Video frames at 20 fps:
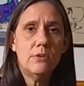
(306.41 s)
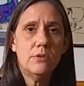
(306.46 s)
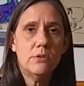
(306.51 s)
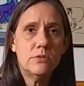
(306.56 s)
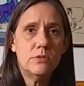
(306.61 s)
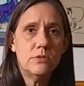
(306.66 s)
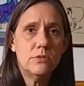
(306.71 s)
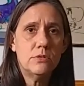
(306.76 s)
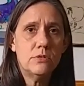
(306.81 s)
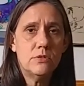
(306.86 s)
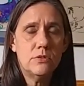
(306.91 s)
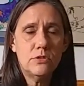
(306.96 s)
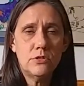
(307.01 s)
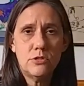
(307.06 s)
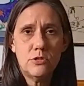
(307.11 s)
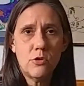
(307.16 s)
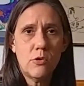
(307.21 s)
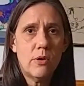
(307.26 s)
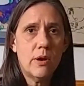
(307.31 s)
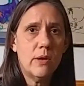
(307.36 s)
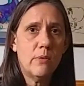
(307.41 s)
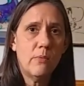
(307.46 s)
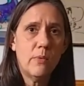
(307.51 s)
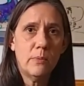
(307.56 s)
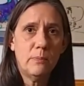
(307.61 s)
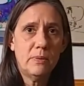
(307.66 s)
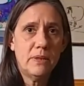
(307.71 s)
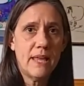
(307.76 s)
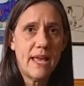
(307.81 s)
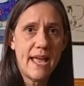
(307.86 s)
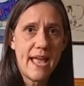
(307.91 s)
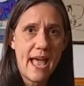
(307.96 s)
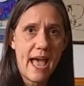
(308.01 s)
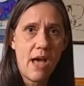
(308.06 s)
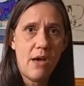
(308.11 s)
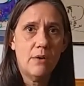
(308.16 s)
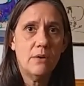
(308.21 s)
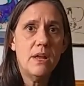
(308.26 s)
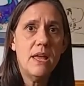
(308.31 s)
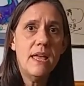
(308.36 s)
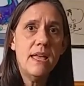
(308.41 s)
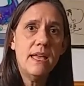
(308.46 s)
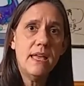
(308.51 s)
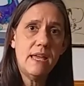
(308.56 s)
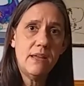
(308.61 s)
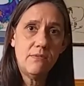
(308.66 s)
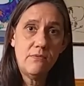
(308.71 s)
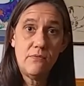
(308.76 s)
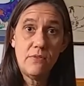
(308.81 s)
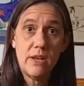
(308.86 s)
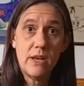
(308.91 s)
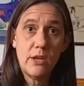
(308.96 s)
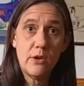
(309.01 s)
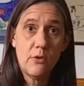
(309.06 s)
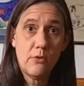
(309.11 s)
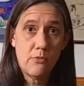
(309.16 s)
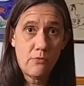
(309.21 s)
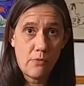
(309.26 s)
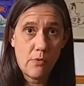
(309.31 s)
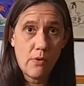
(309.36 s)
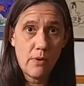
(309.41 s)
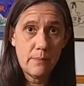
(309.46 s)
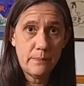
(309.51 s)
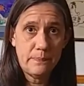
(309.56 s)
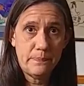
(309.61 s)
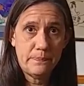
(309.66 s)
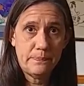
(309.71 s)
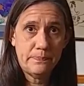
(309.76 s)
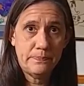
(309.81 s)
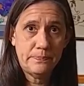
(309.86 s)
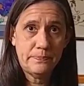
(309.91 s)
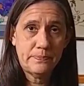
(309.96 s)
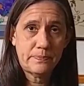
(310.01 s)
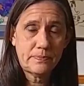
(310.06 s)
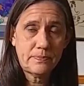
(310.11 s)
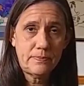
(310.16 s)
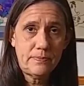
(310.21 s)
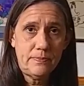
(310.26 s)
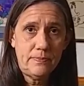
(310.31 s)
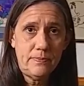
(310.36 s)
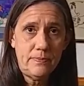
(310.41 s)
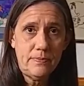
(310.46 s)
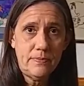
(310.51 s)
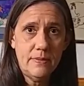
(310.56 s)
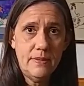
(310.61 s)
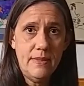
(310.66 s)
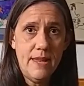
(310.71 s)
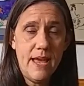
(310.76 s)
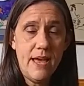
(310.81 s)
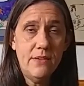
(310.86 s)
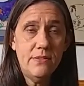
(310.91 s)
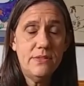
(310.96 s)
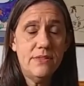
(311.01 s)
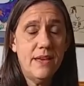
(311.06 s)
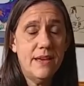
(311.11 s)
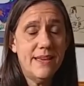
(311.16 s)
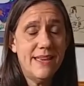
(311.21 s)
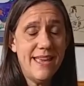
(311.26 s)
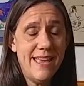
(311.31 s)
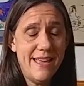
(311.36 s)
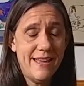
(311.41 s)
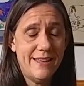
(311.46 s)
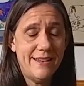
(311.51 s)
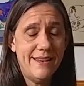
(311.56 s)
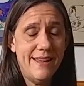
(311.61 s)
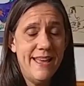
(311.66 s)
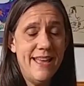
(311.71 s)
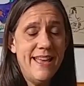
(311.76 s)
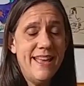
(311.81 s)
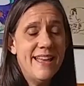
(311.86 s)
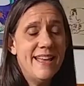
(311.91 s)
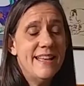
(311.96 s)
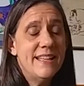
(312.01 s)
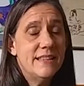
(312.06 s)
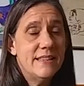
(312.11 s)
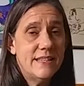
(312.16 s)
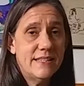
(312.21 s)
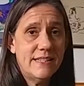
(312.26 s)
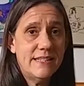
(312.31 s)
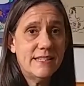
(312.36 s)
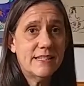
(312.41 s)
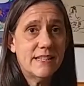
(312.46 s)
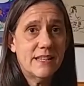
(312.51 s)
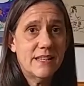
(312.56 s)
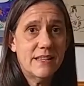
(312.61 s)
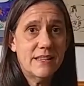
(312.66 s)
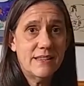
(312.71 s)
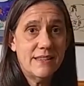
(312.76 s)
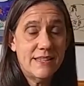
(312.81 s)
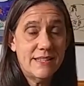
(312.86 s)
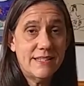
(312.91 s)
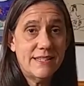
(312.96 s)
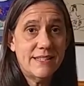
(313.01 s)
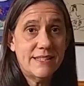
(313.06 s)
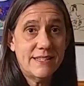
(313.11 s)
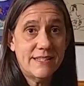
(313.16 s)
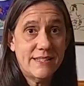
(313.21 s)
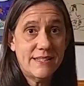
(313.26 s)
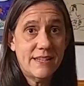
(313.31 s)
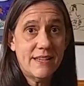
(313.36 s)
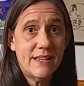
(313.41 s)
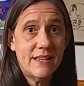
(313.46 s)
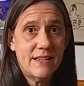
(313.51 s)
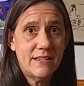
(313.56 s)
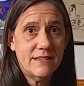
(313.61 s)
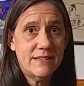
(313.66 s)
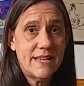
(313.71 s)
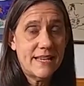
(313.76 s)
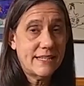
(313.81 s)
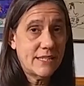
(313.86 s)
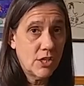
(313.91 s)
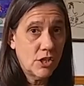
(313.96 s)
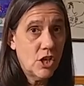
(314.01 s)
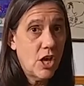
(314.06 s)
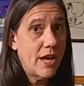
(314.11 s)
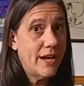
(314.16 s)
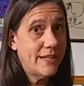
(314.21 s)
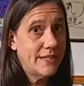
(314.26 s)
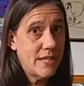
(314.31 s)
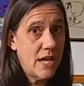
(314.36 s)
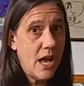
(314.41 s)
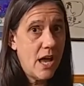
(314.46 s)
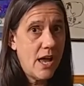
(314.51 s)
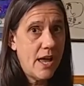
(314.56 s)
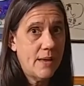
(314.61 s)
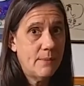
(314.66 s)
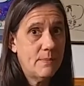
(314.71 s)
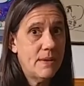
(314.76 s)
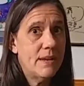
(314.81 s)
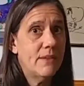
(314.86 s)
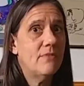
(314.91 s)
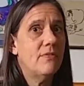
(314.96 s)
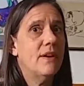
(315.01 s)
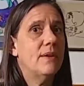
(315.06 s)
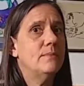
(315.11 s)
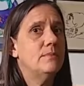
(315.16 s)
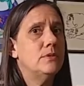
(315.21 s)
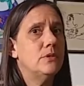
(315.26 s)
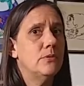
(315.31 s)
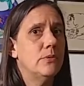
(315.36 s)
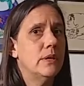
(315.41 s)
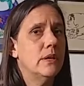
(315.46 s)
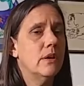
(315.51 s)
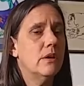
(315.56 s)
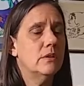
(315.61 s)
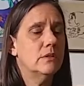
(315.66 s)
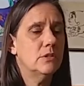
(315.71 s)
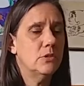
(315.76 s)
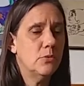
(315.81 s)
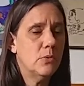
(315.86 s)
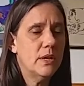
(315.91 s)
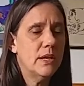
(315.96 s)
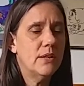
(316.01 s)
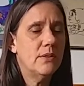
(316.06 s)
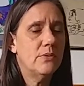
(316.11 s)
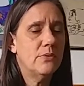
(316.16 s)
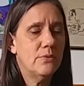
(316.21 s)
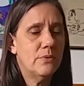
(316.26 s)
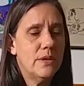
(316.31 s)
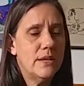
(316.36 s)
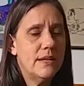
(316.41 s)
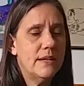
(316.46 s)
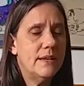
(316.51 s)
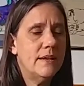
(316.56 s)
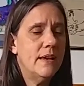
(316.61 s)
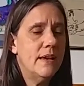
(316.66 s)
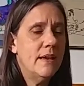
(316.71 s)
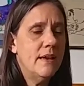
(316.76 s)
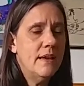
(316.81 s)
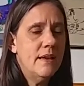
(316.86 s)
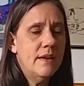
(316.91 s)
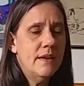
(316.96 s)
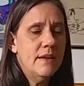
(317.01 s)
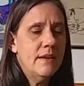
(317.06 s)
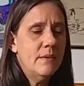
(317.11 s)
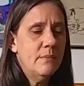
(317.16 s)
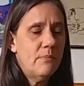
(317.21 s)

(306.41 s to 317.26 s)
how your story will play out in video form. Now, again, this takes a lot of time, and if I'm doing all 23